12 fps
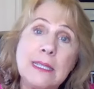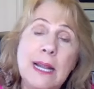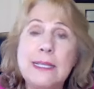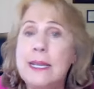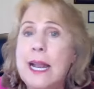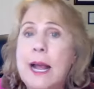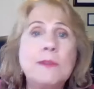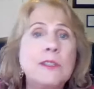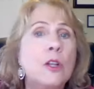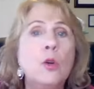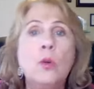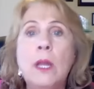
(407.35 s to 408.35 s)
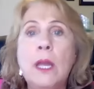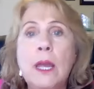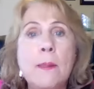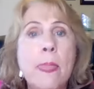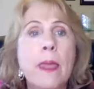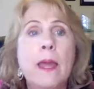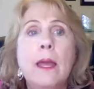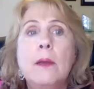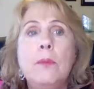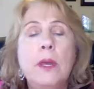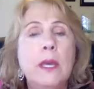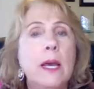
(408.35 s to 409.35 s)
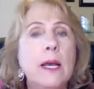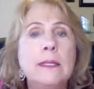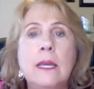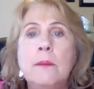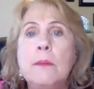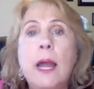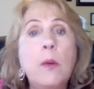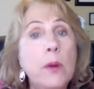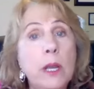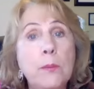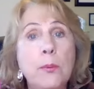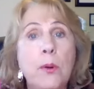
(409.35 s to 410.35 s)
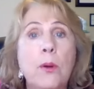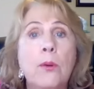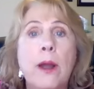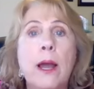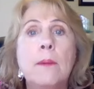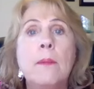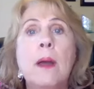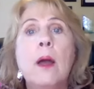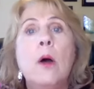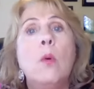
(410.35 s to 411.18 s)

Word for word: And I said, absolutely, because in my reading program,